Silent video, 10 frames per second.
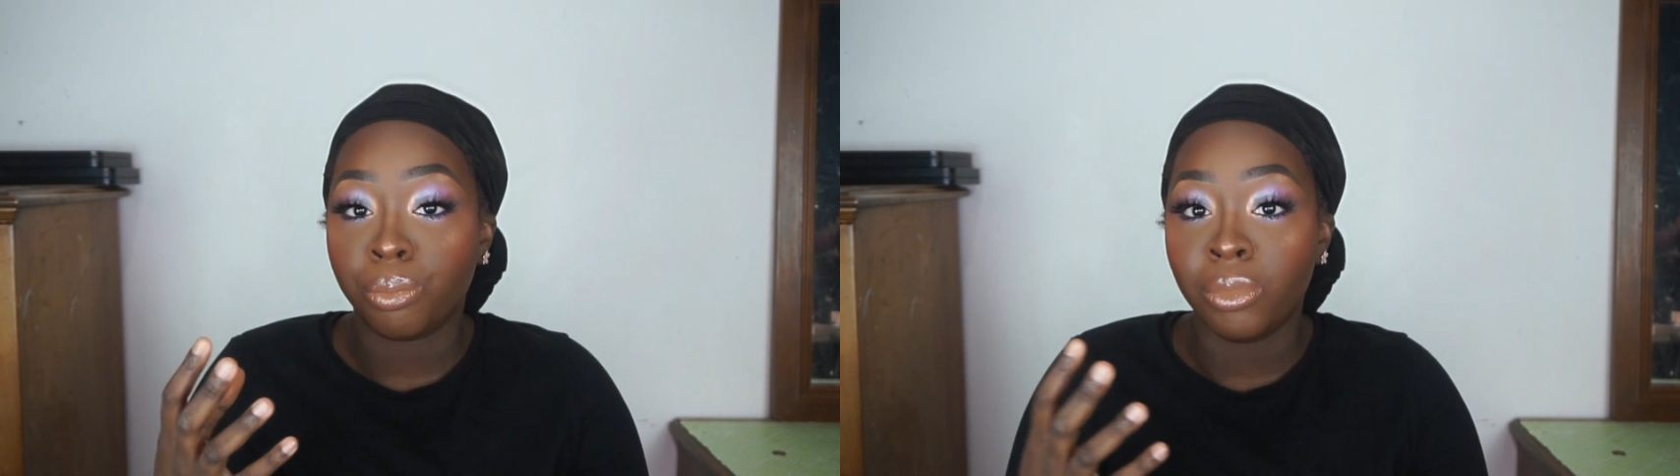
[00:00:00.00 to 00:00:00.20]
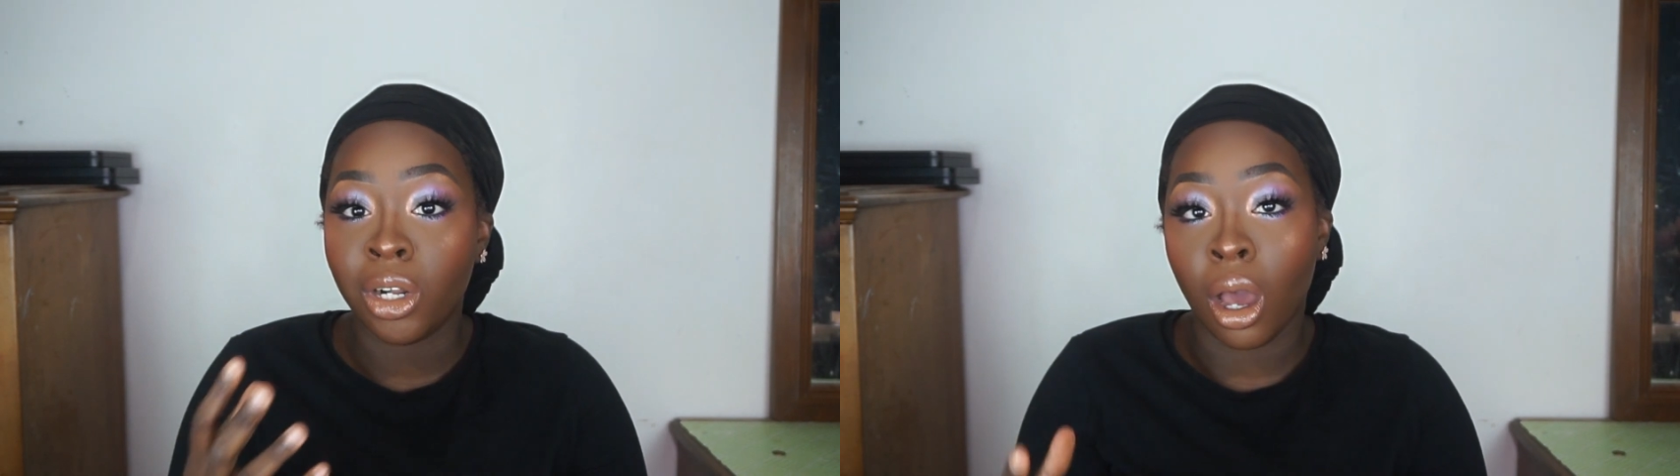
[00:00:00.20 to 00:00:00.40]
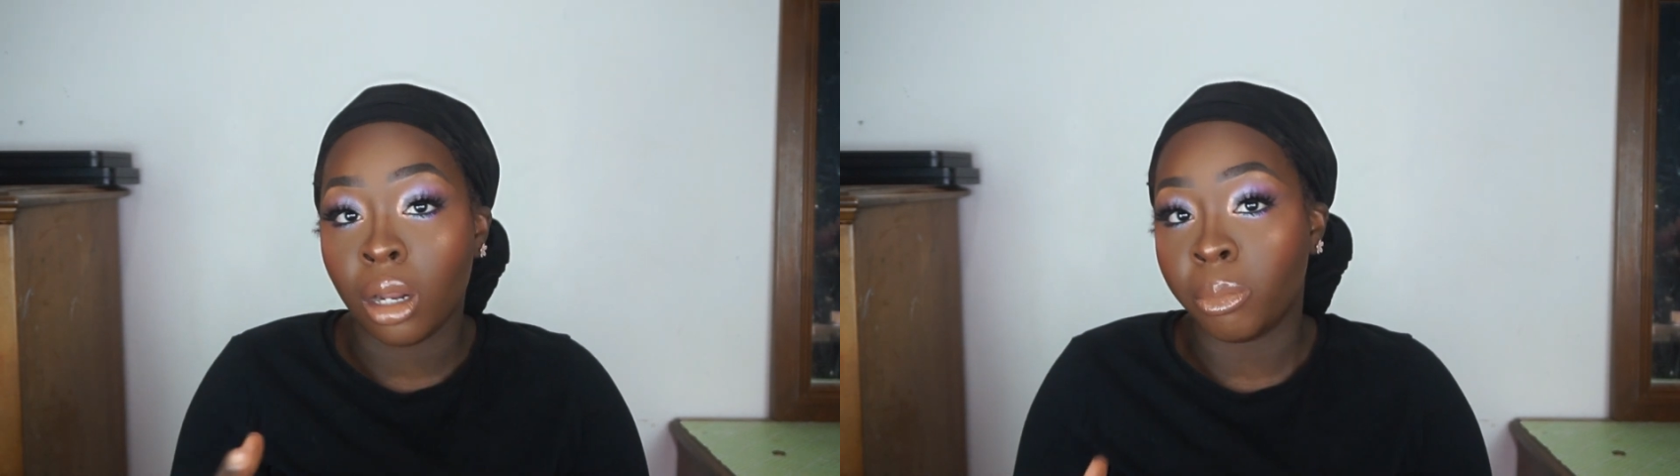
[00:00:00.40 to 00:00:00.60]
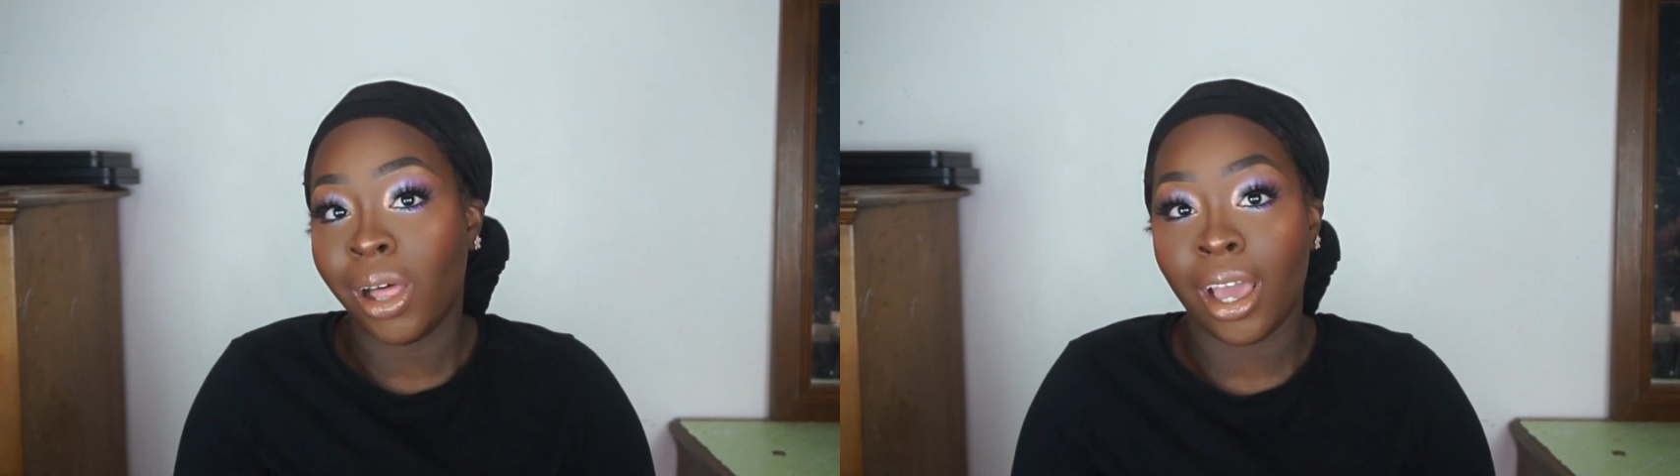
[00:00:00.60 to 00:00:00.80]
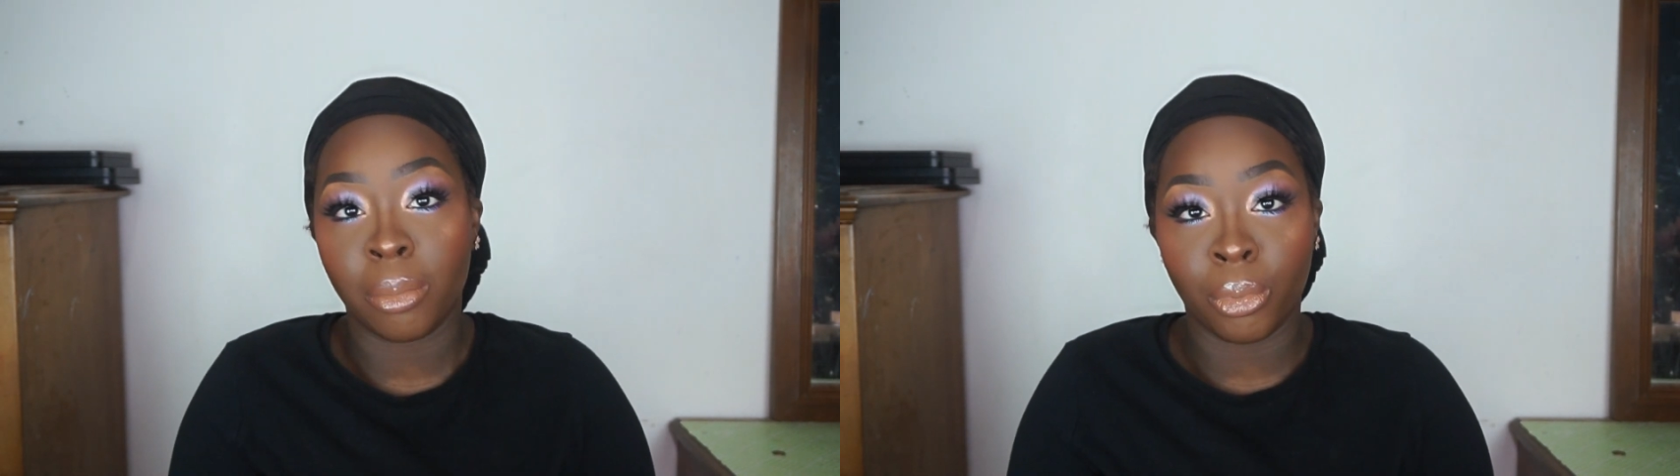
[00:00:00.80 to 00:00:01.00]

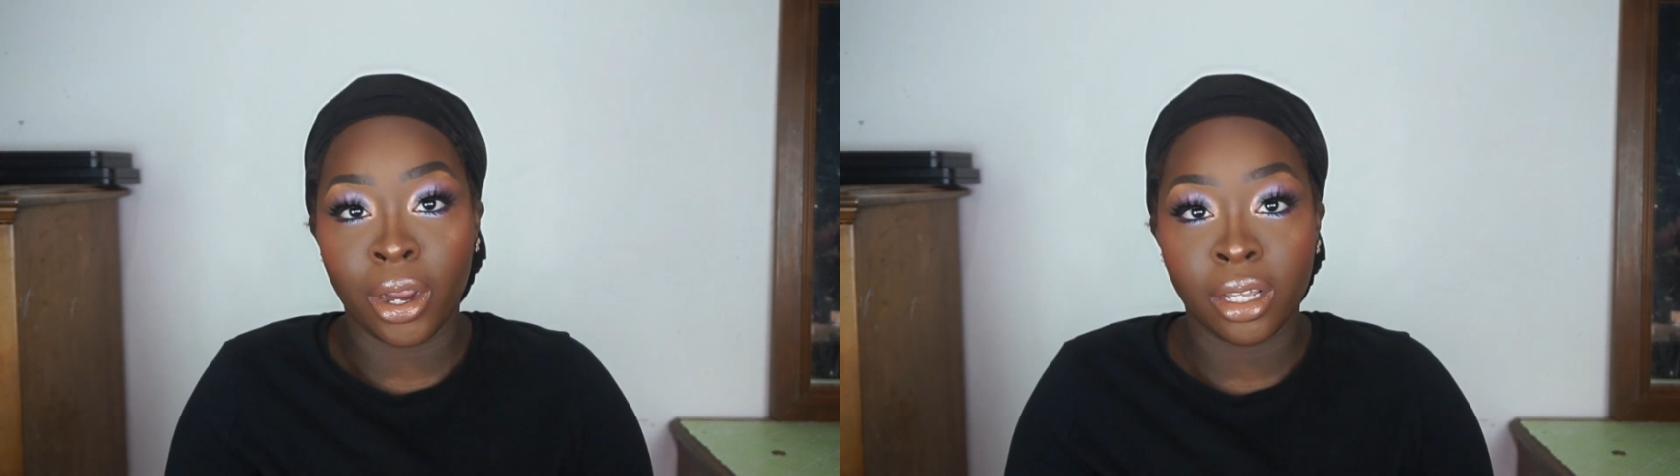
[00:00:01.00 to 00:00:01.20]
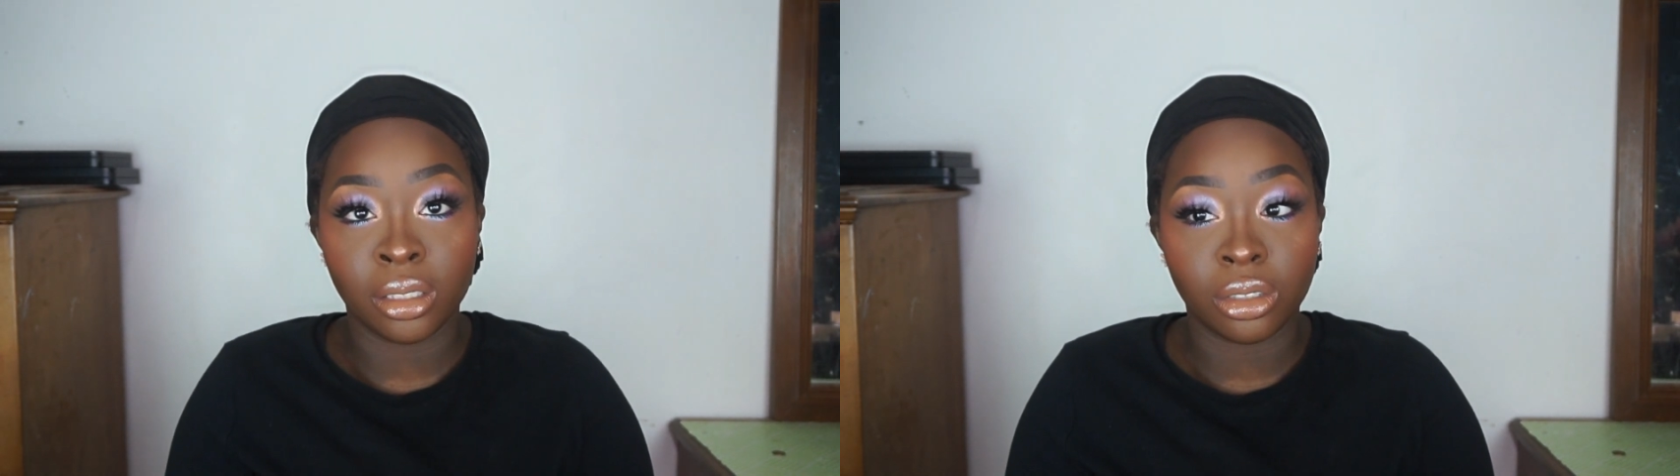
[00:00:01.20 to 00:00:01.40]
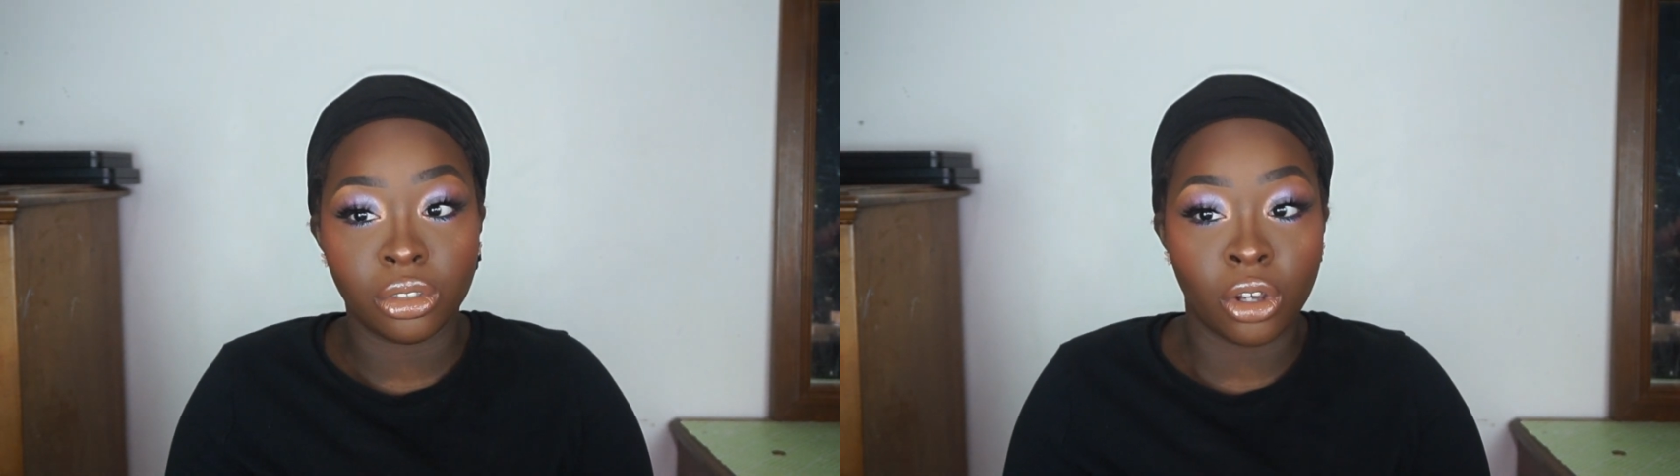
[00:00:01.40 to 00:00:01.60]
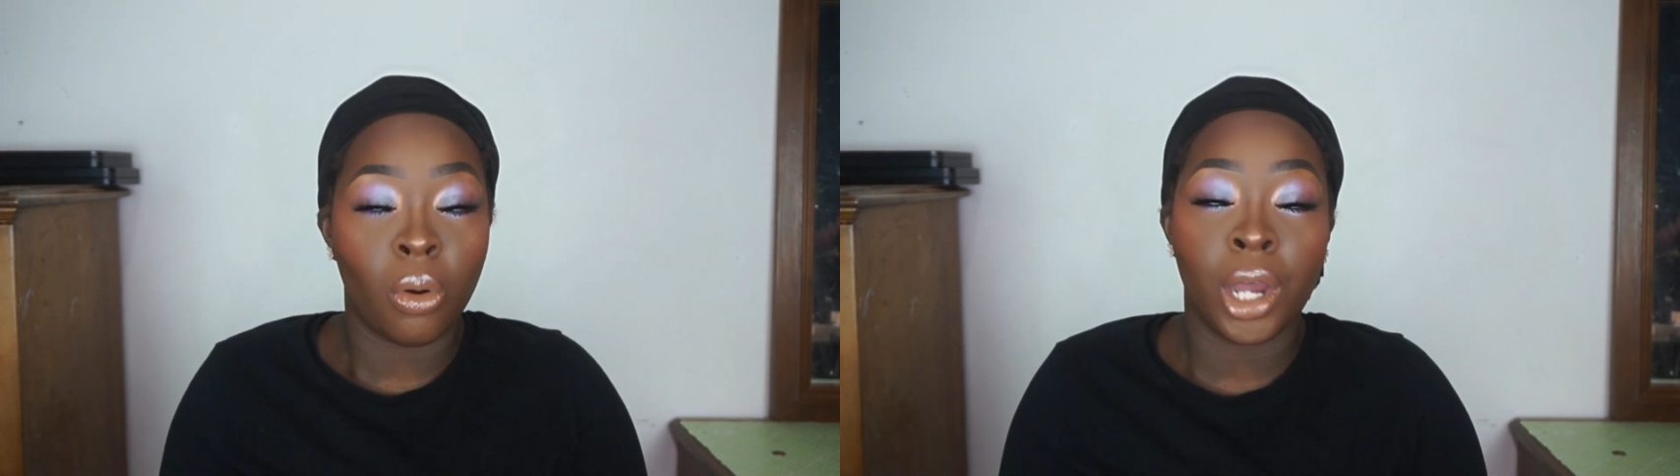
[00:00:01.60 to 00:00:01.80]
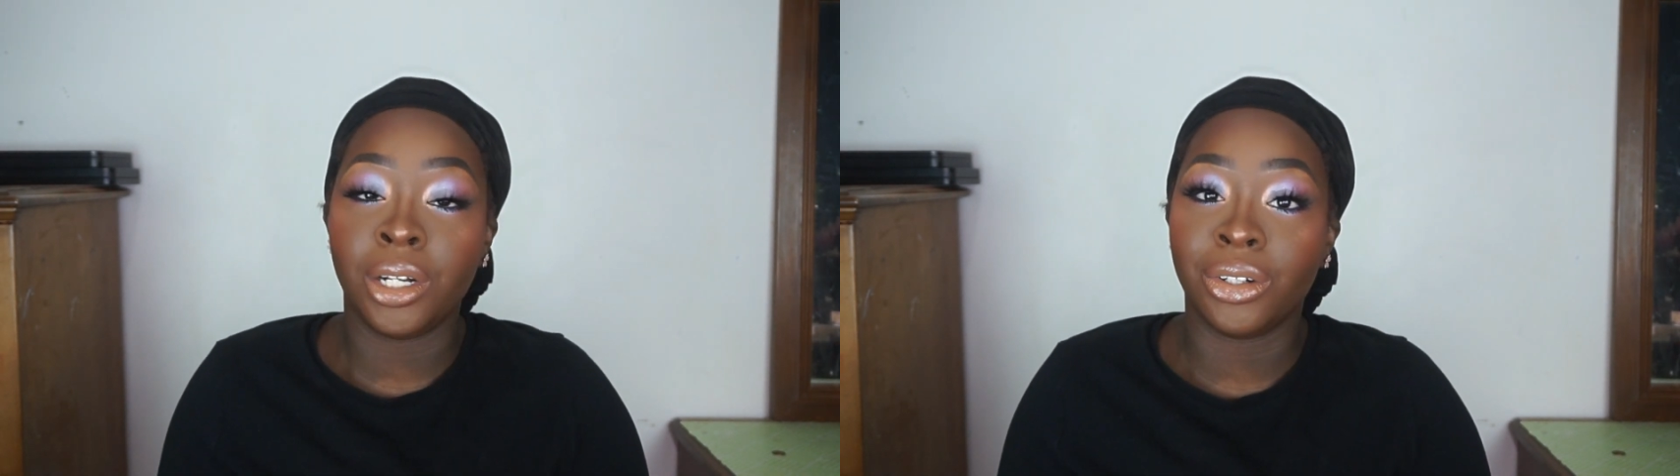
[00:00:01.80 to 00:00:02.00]
non-black brands
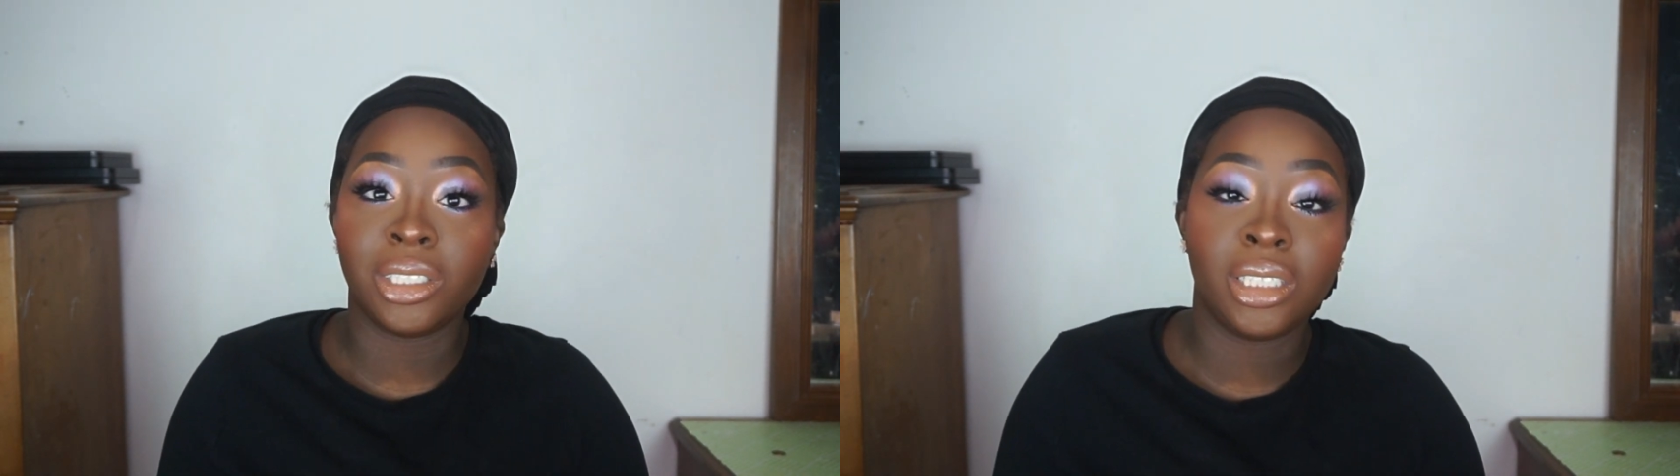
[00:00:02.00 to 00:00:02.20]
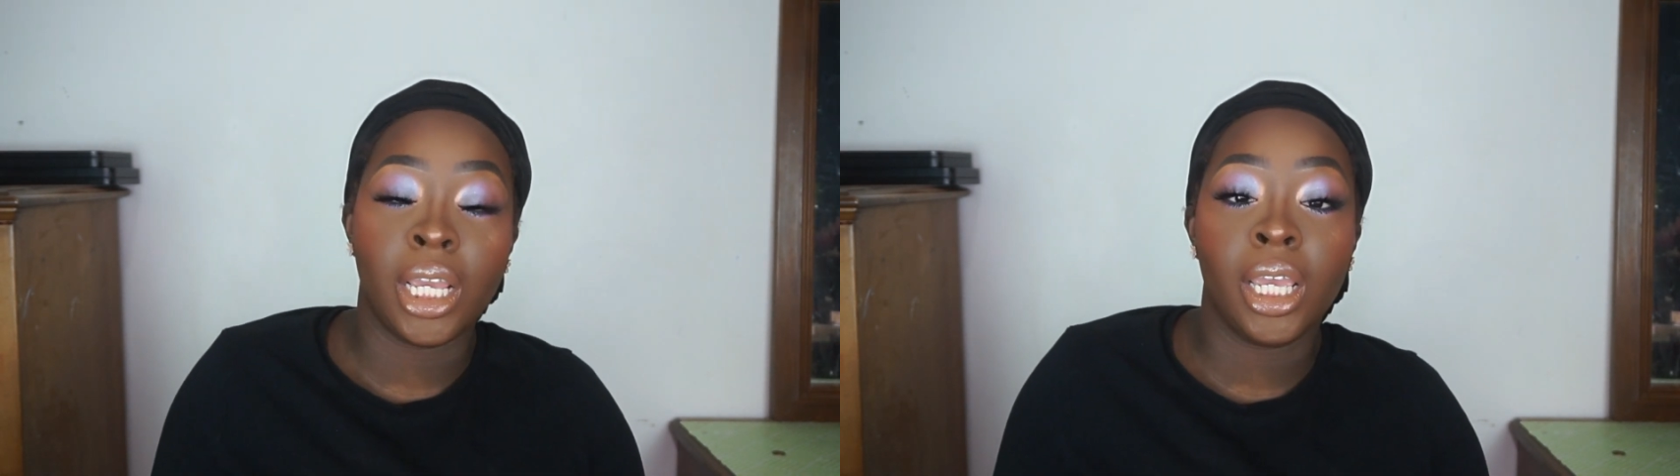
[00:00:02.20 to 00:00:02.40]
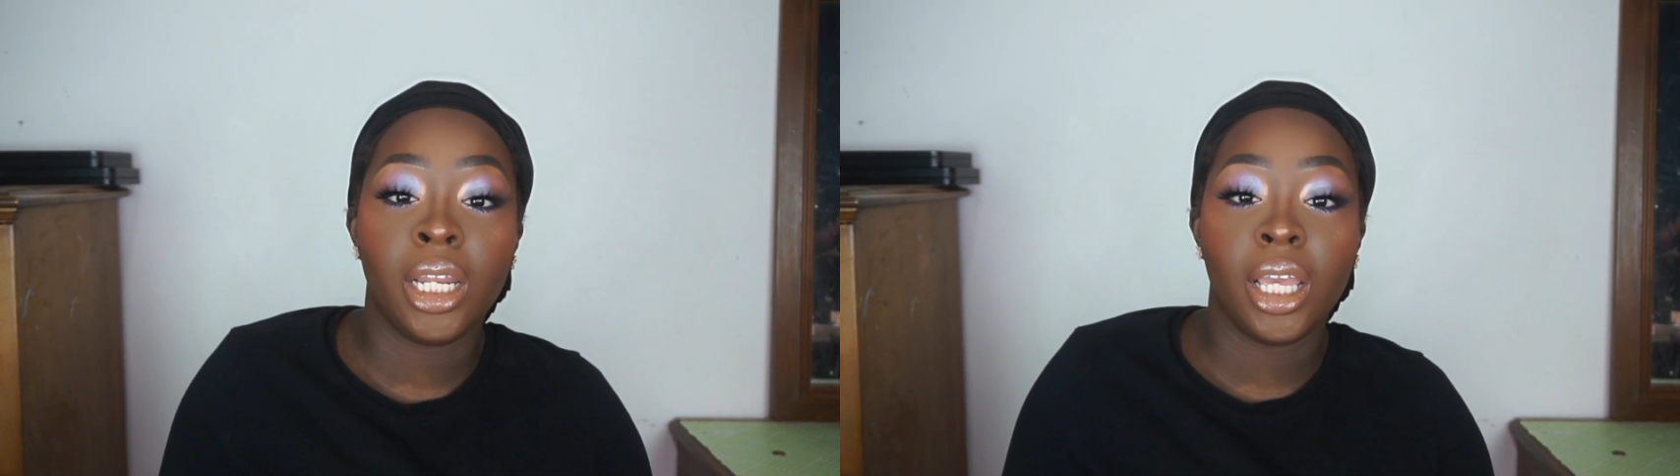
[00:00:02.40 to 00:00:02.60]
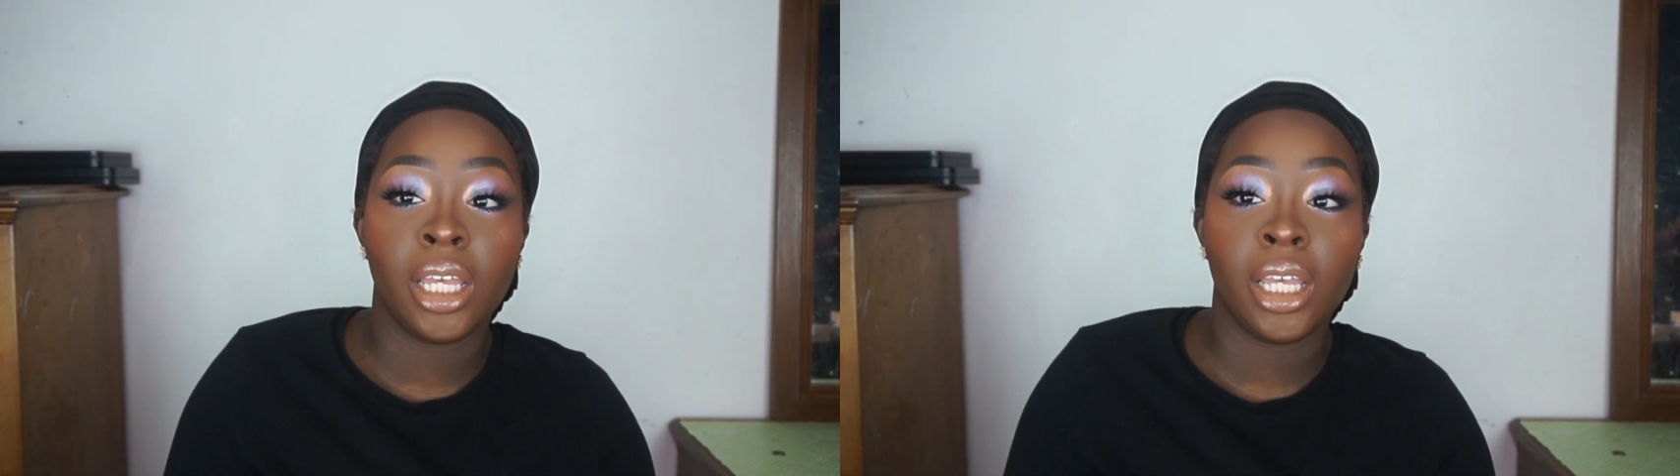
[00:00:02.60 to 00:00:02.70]
don't understand